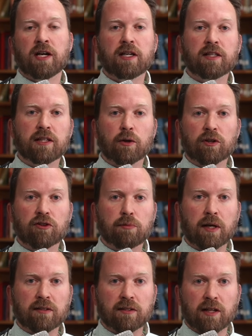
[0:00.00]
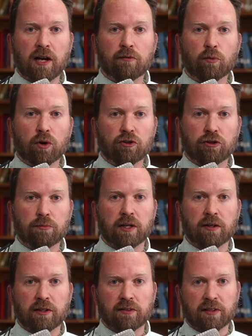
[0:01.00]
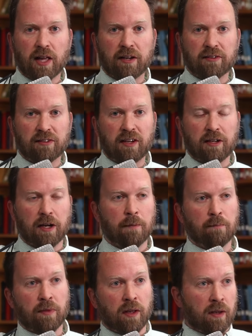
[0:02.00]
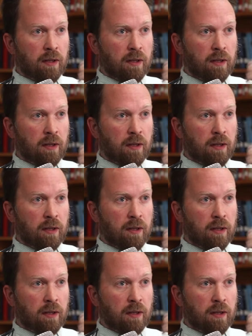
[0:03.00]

And then they were expecting to have worship there this last Sunday.